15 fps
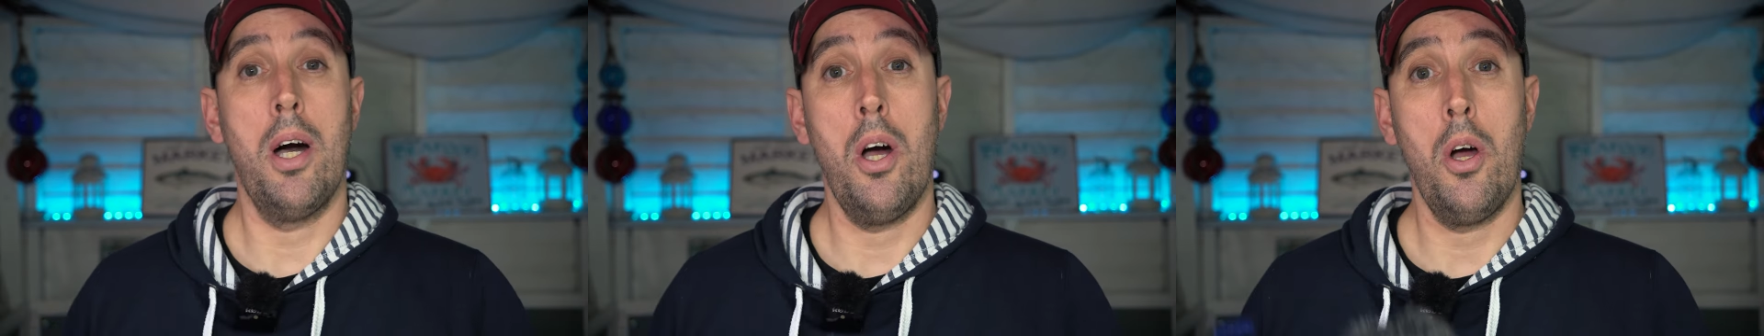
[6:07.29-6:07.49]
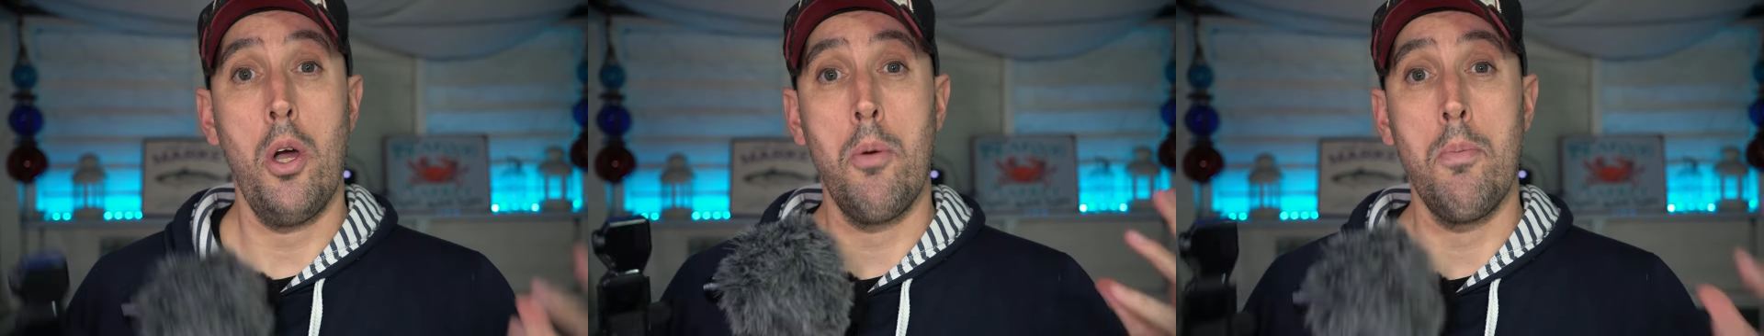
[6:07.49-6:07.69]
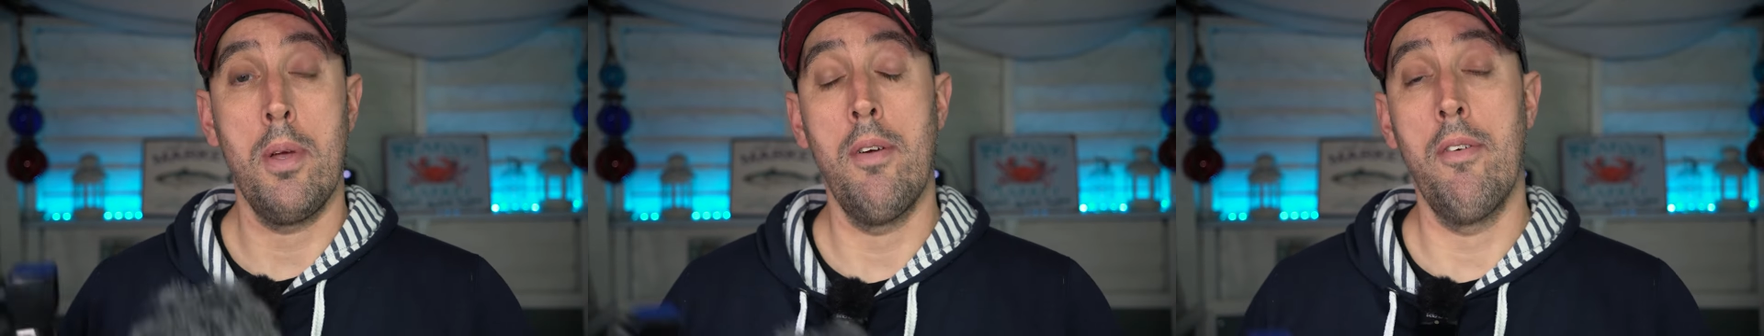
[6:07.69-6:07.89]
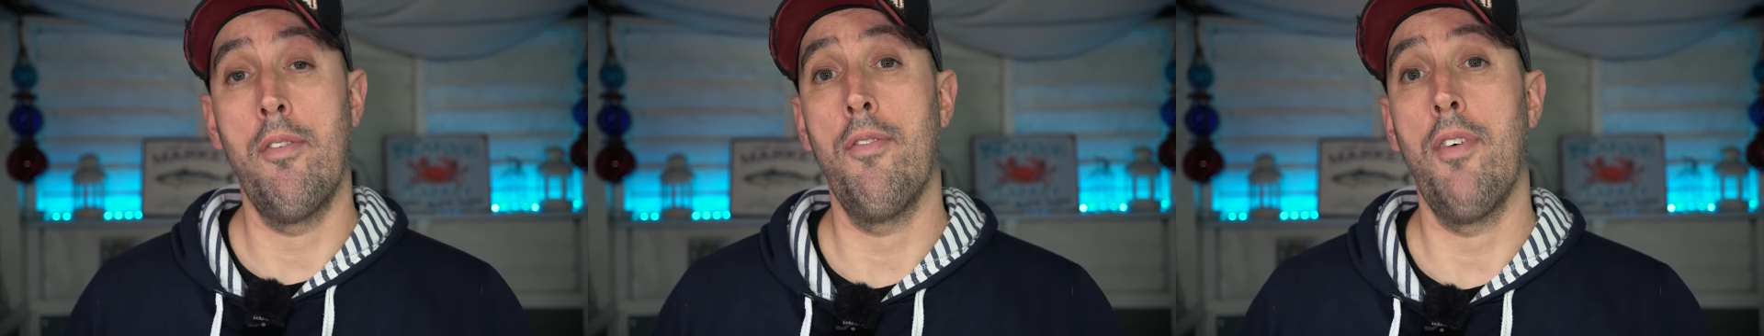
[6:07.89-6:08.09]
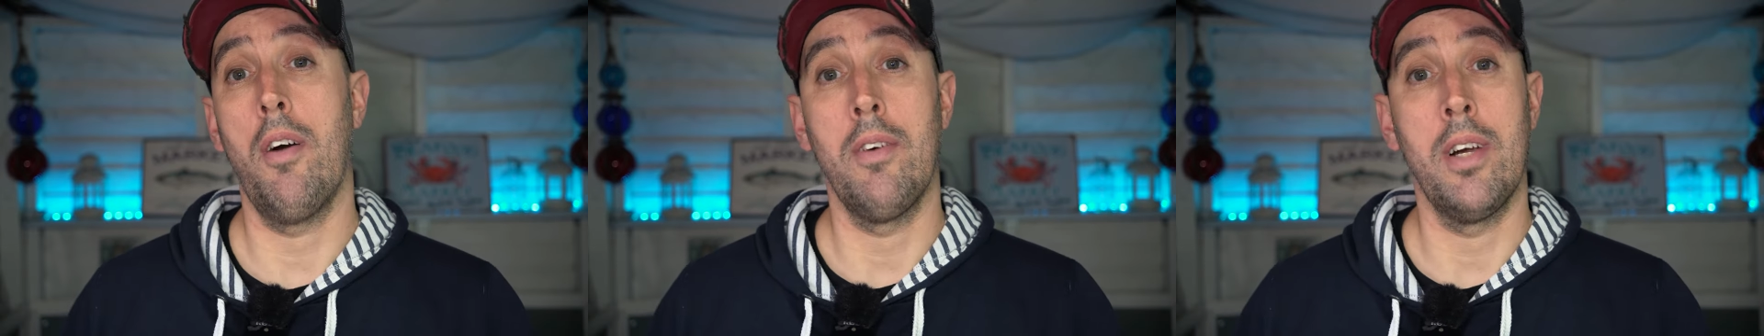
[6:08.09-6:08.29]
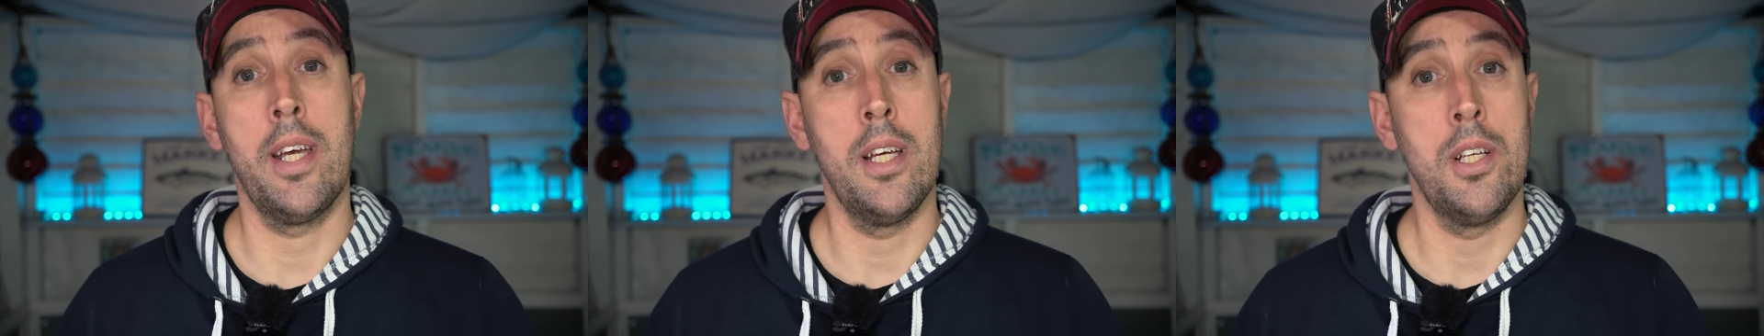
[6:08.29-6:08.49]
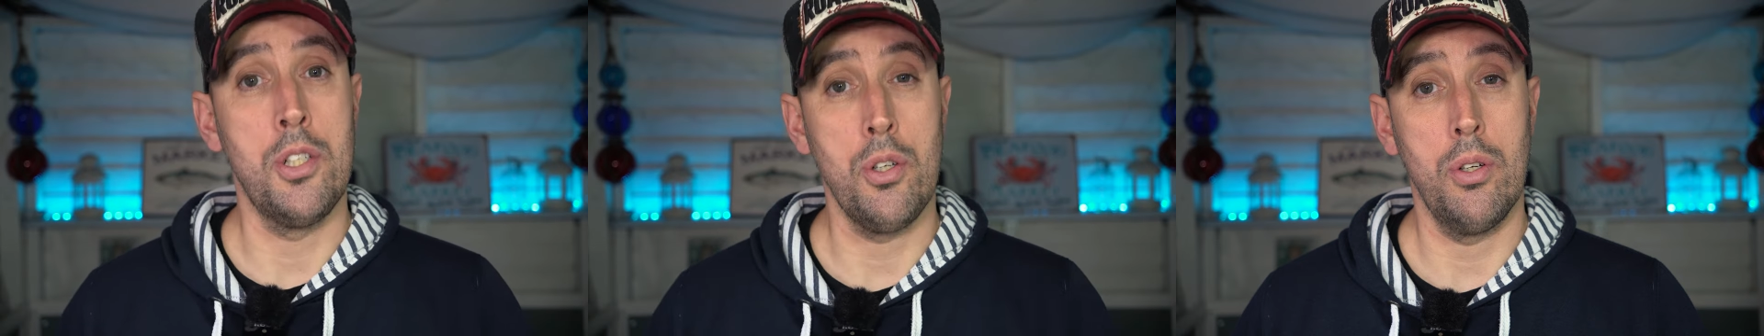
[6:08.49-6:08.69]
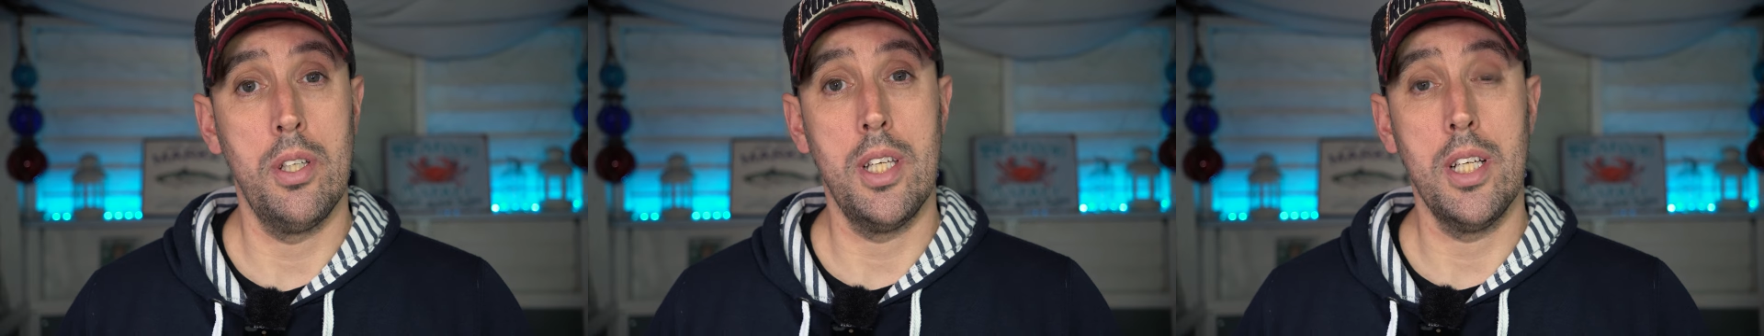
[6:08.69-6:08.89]
I hope you thoroughly
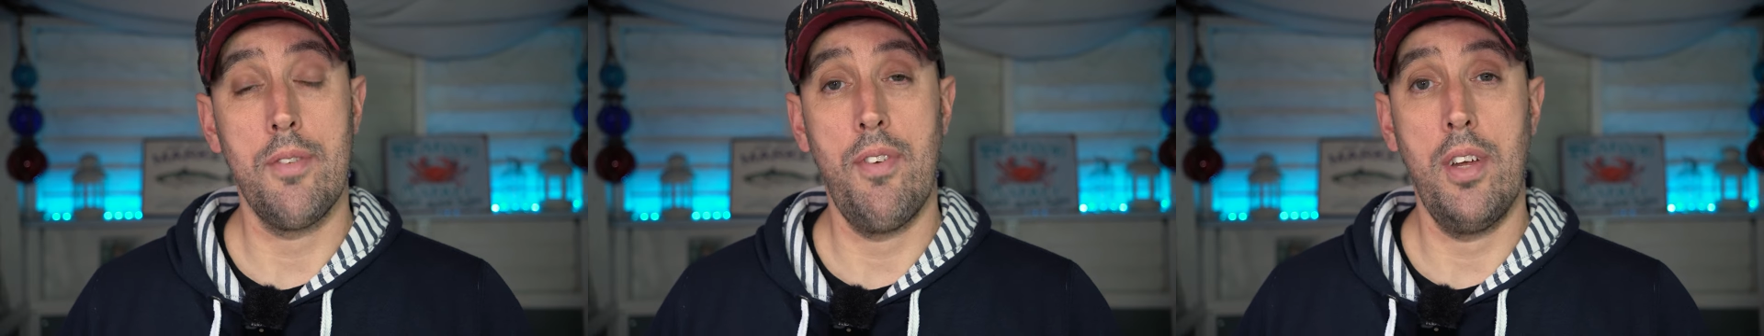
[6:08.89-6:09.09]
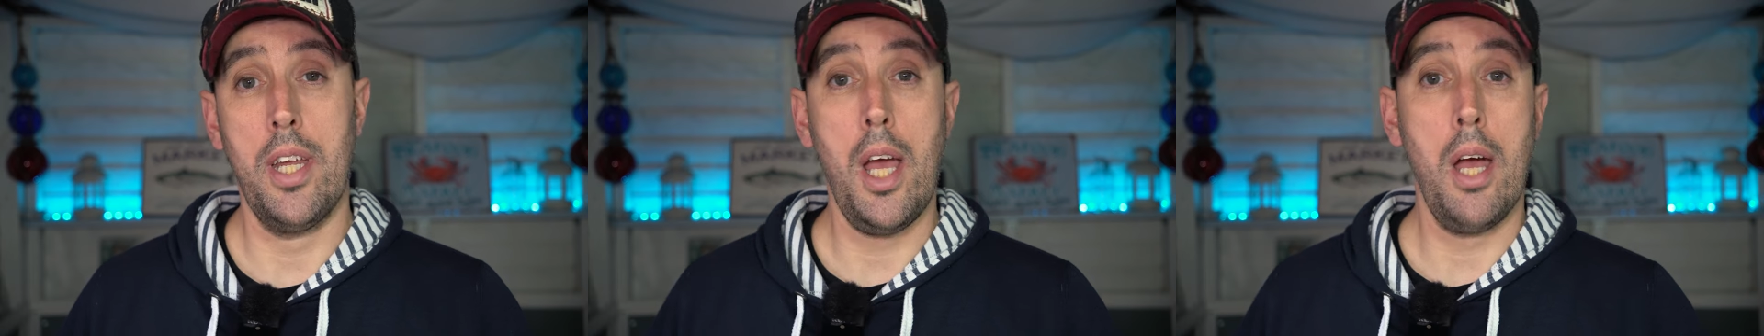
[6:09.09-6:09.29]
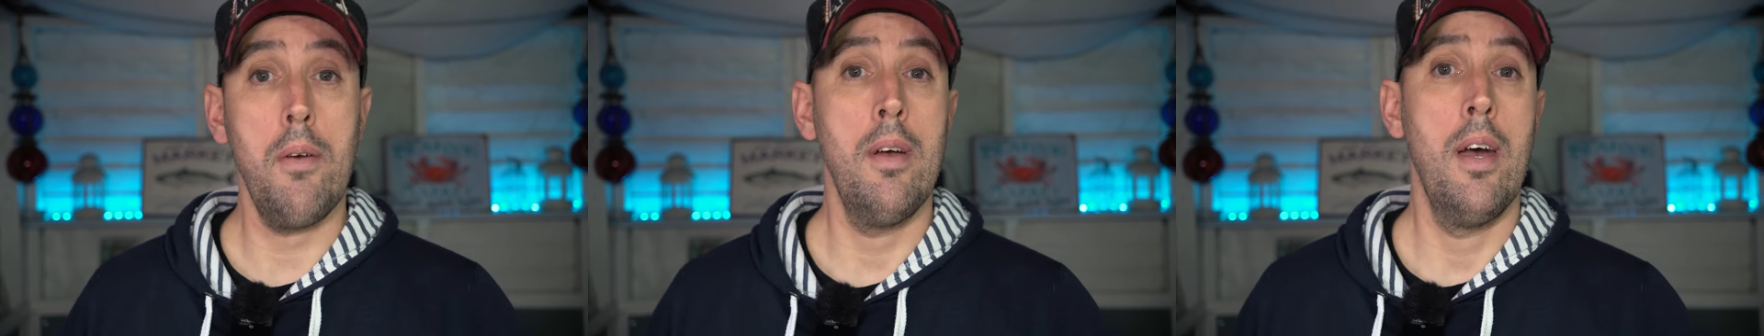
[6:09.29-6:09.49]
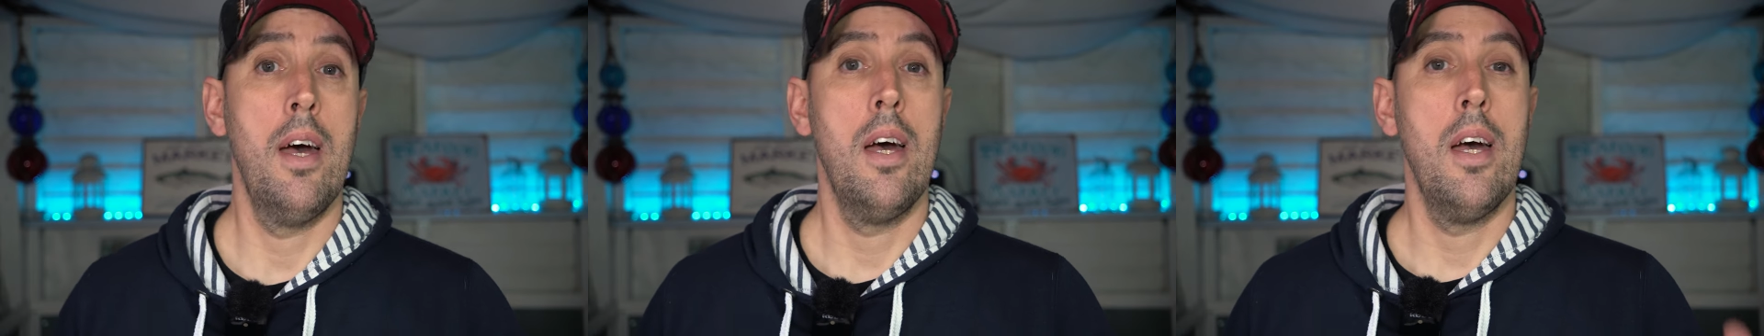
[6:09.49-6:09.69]
enjoyed this video.